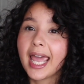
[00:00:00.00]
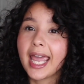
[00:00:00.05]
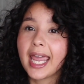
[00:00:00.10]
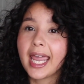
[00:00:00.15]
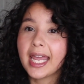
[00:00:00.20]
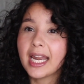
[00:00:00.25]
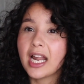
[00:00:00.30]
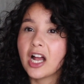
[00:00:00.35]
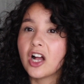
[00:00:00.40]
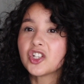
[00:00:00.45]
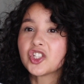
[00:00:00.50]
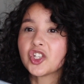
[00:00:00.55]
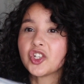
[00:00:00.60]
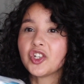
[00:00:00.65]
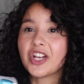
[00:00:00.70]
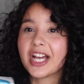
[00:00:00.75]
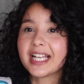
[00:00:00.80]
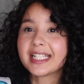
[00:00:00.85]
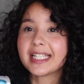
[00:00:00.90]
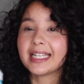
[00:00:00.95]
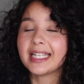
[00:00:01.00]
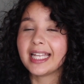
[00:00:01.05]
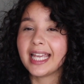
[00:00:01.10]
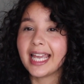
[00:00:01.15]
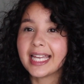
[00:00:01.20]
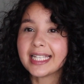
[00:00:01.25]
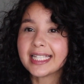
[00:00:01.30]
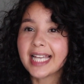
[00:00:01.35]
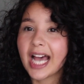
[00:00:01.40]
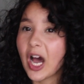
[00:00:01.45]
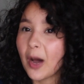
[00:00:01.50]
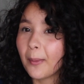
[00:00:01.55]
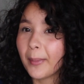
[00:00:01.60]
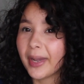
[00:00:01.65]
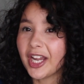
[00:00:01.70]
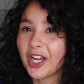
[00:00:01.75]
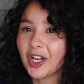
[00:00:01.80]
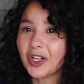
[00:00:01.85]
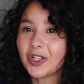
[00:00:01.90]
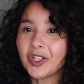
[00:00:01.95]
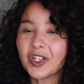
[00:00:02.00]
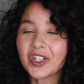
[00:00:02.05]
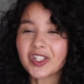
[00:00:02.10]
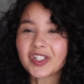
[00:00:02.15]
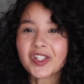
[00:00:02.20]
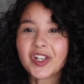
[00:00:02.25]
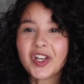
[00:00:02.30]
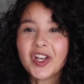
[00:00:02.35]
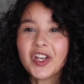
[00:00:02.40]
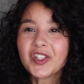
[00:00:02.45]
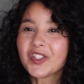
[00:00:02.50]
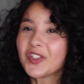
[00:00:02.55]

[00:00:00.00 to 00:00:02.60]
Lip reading: and I'll show you guys at the end how my hair looks.